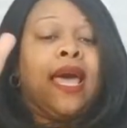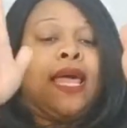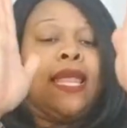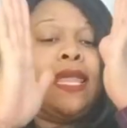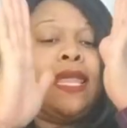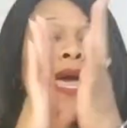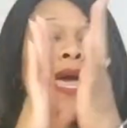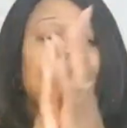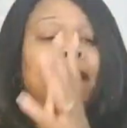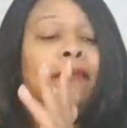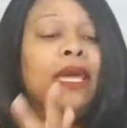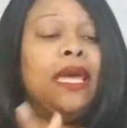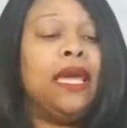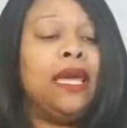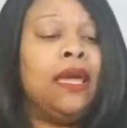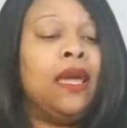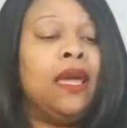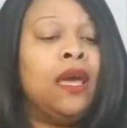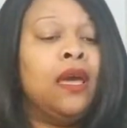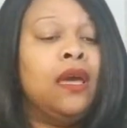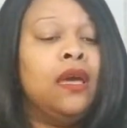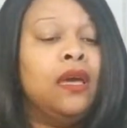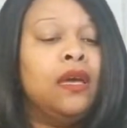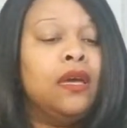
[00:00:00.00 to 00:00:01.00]
Let
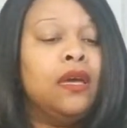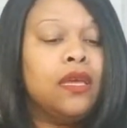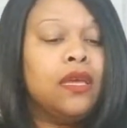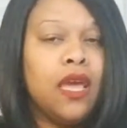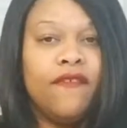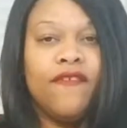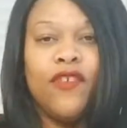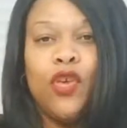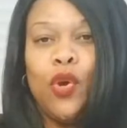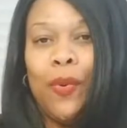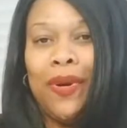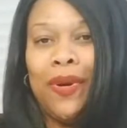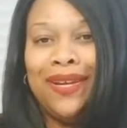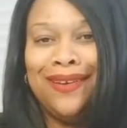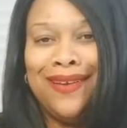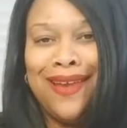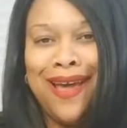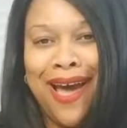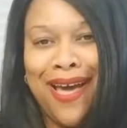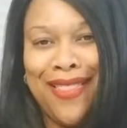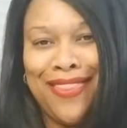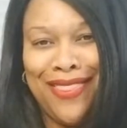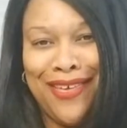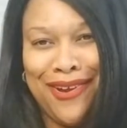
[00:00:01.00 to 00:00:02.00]
me give you
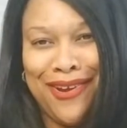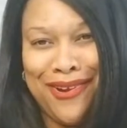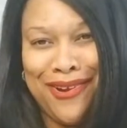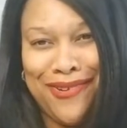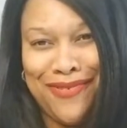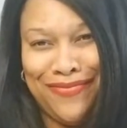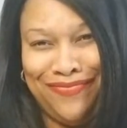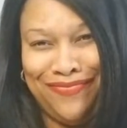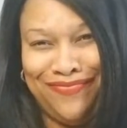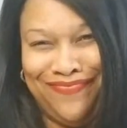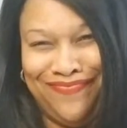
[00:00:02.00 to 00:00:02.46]
another